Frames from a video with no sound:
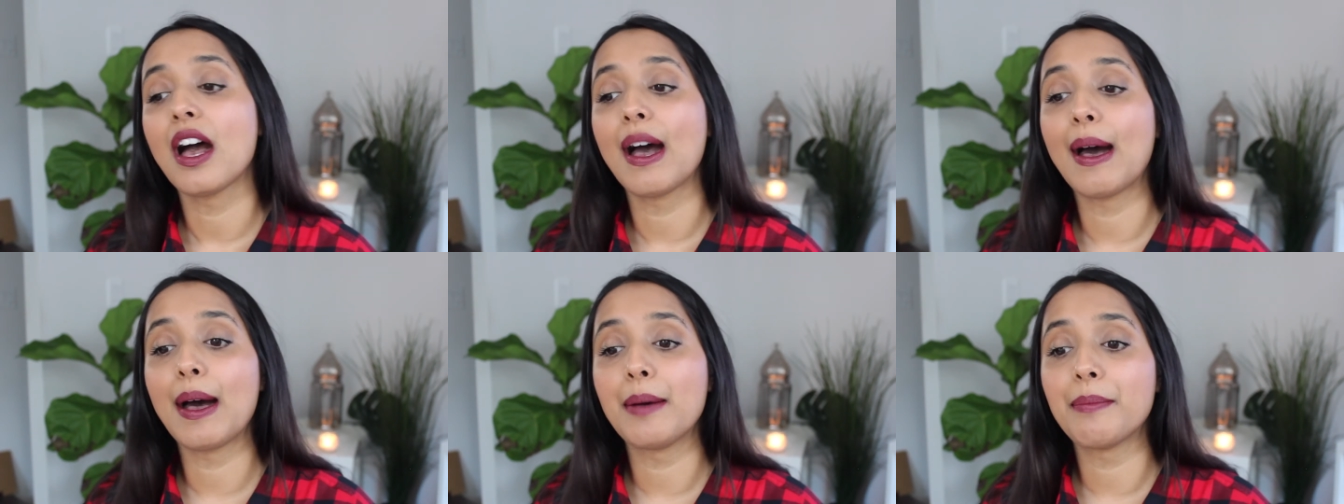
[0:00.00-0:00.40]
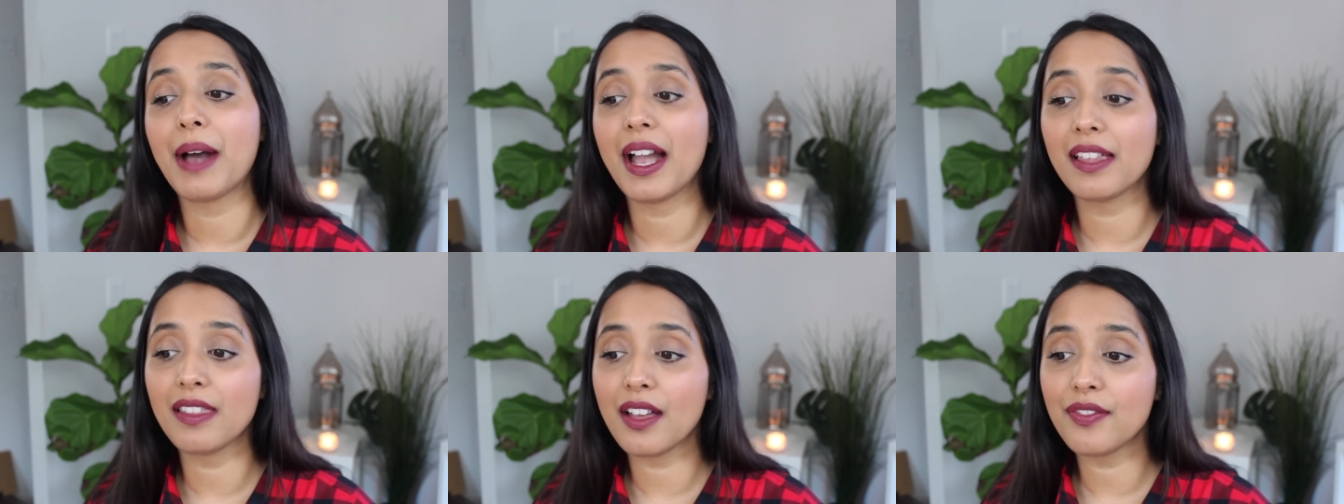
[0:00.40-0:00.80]

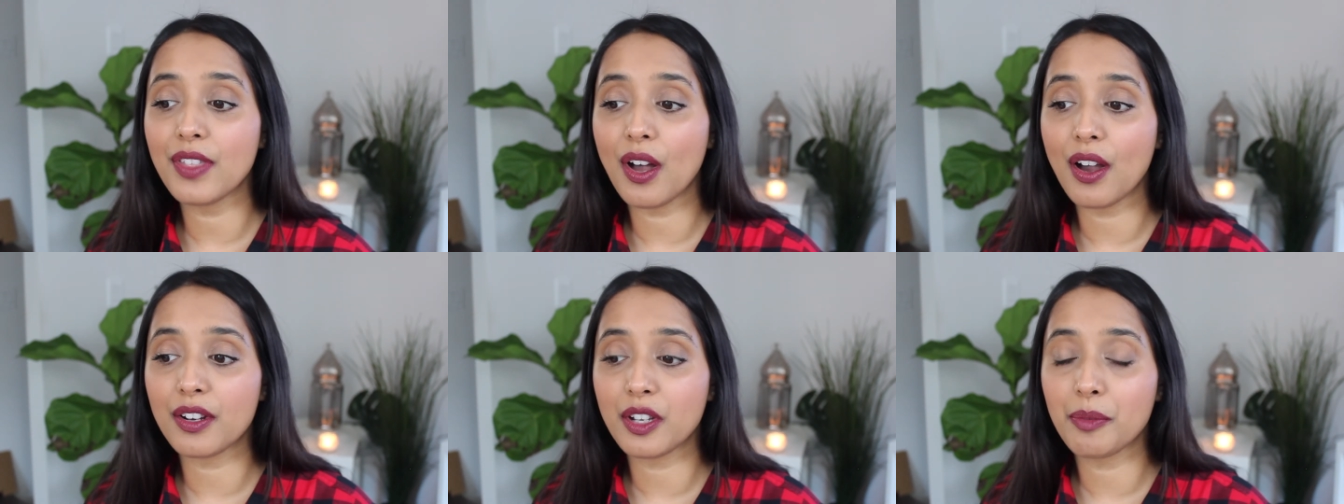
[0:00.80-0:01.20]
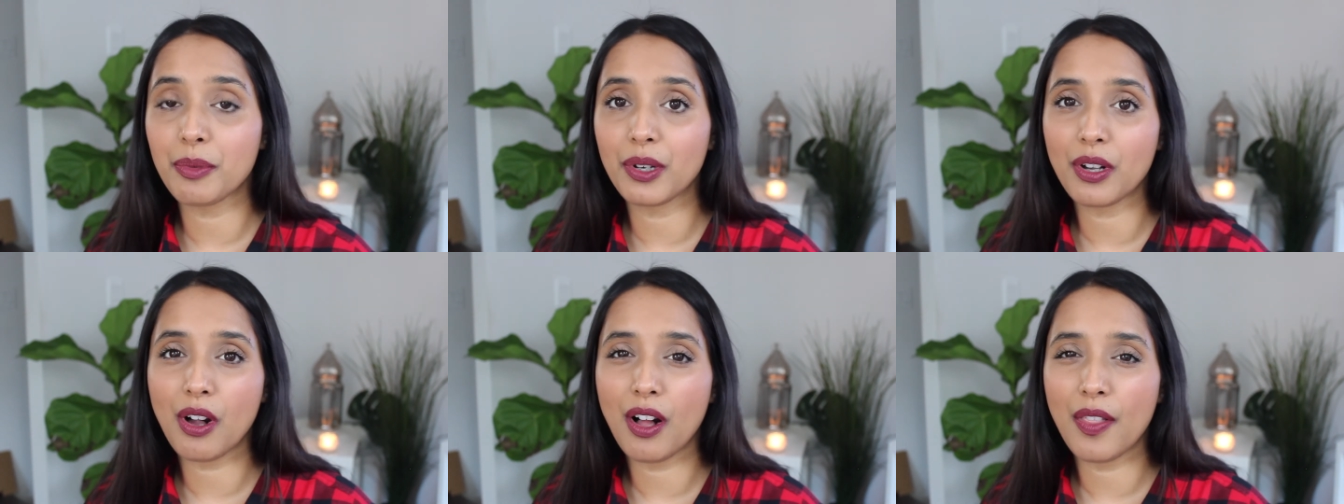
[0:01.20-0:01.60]
I love the
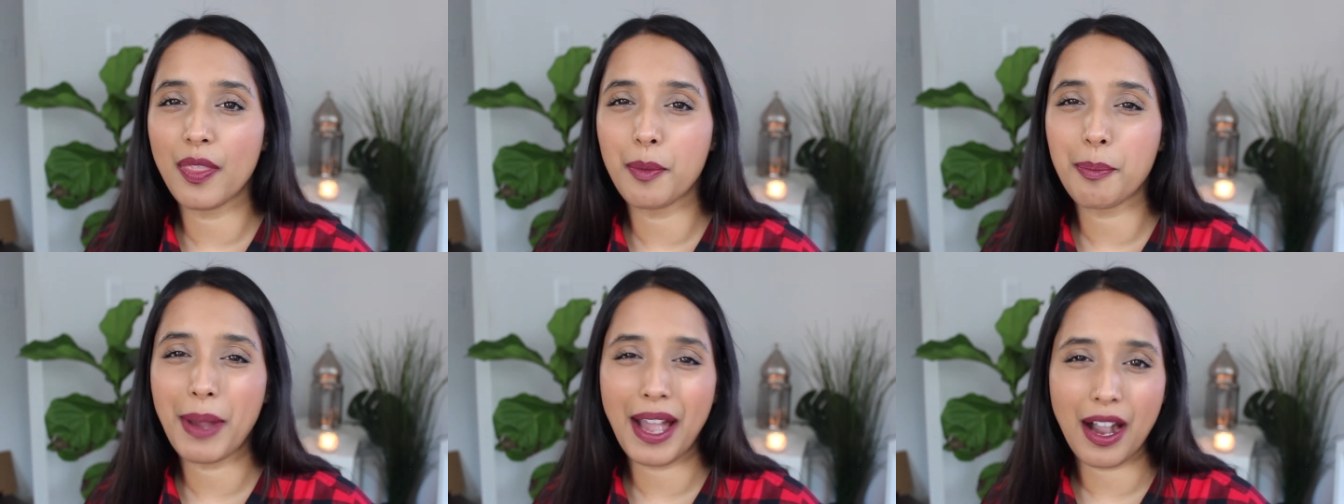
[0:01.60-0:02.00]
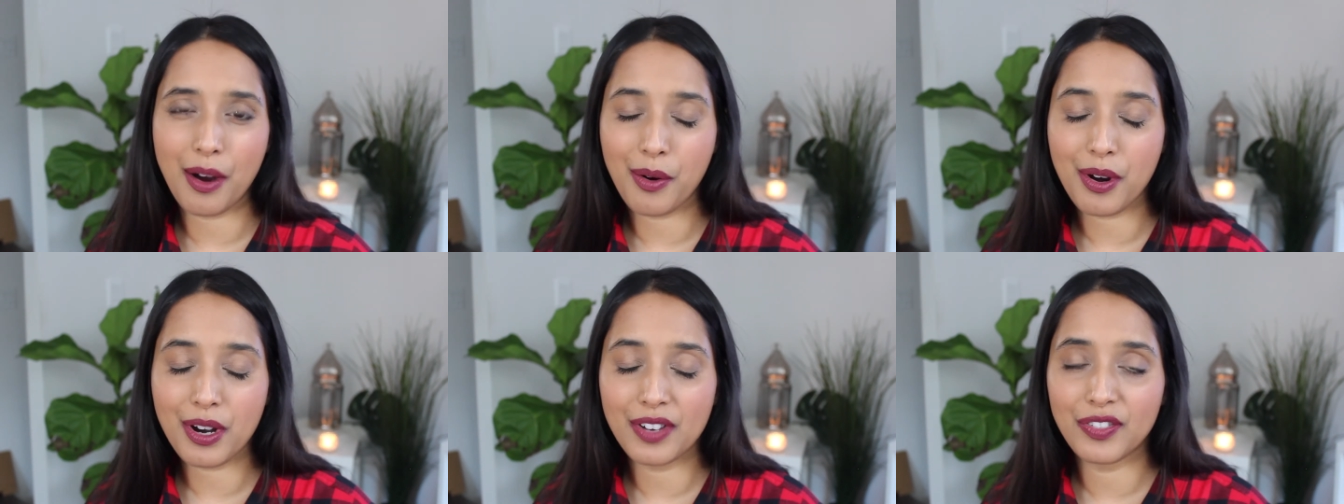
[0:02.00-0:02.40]
audiobook called The
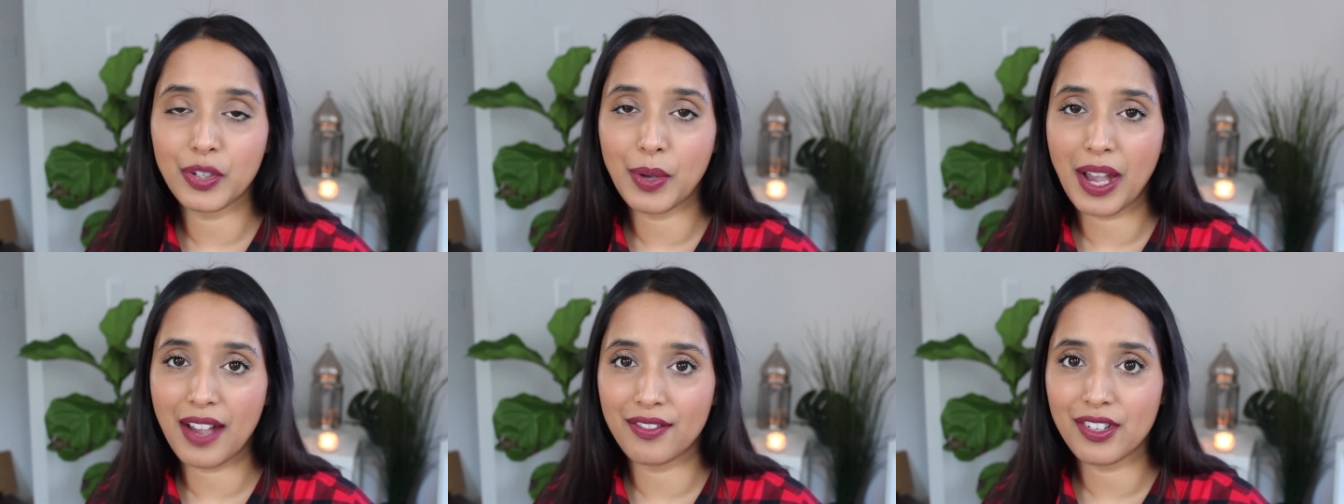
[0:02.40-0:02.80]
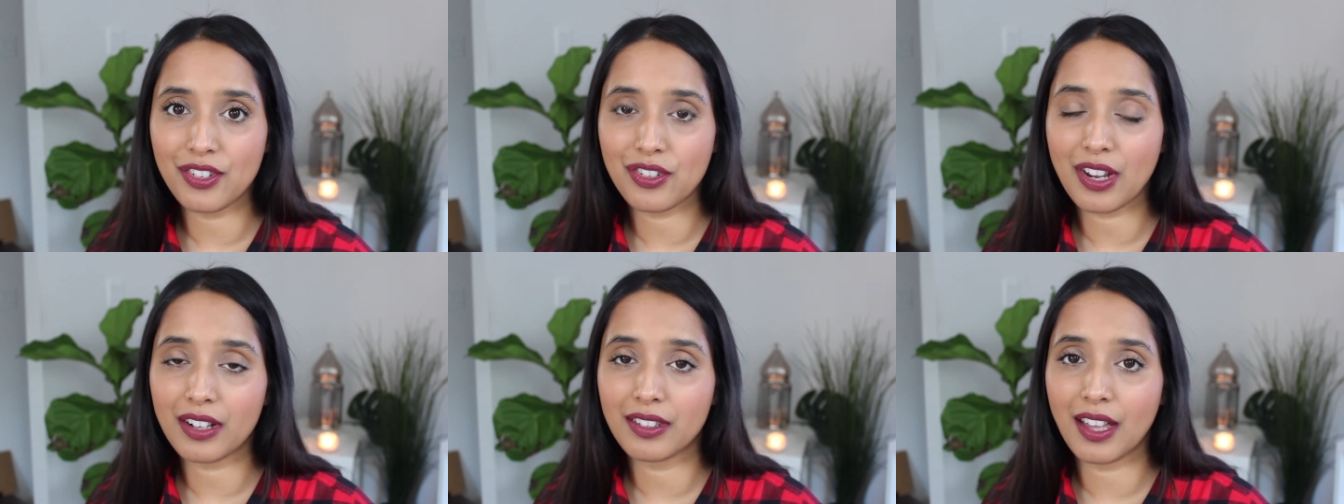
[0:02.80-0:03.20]
Power. If you haven't
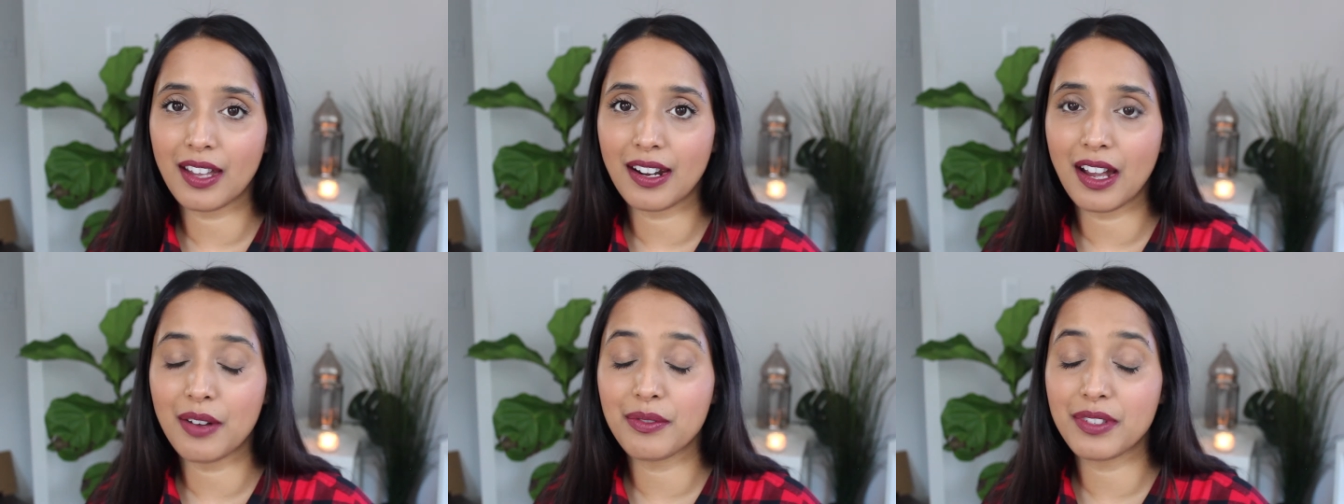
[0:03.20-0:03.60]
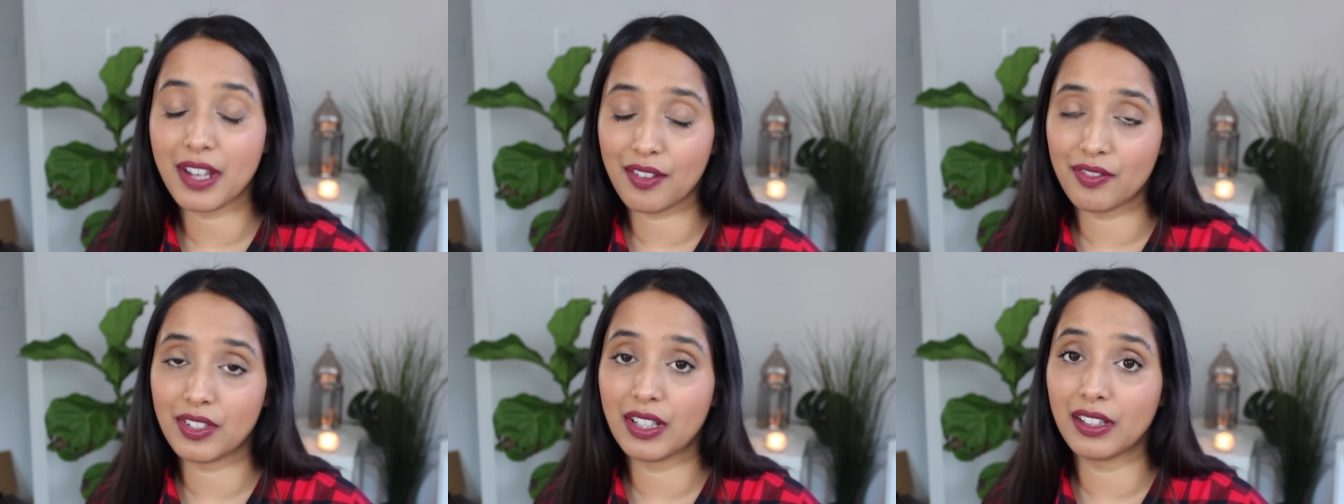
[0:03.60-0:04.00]
checked that out,
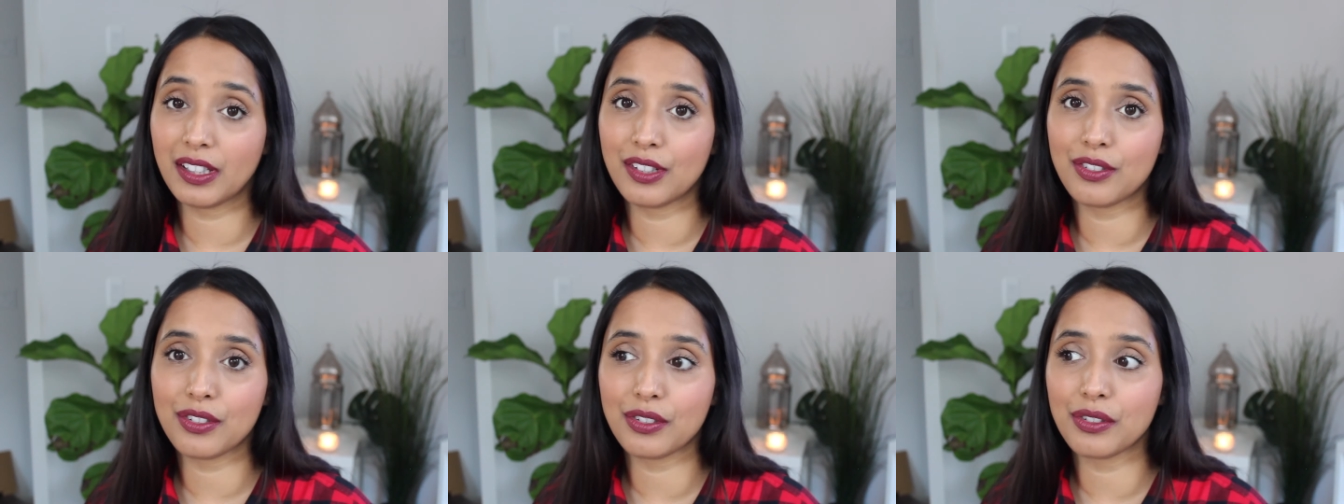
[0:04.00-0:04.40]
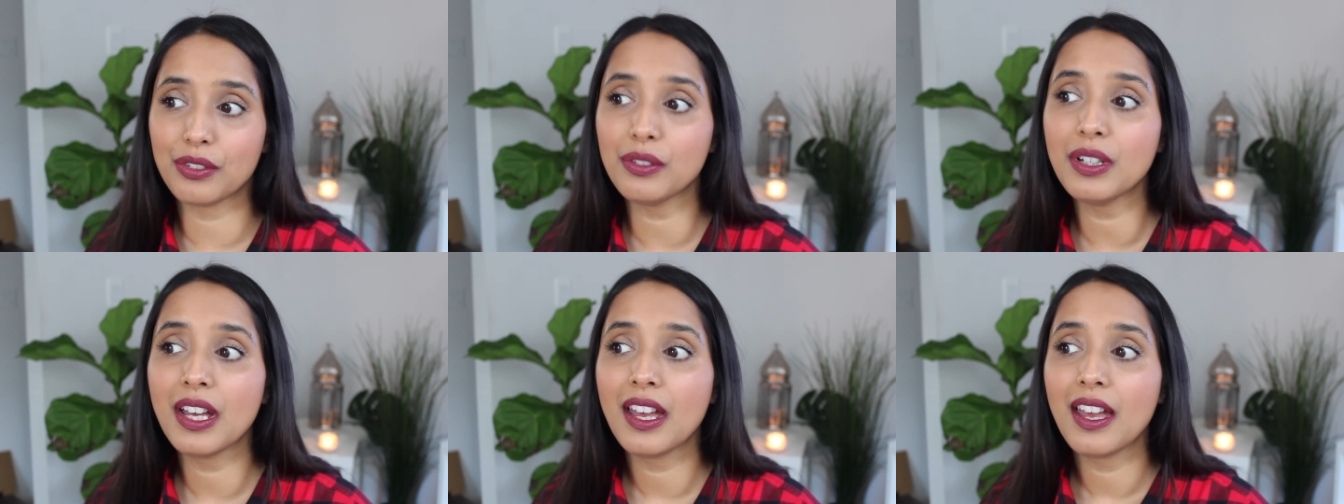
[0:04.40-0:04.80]
definitely do.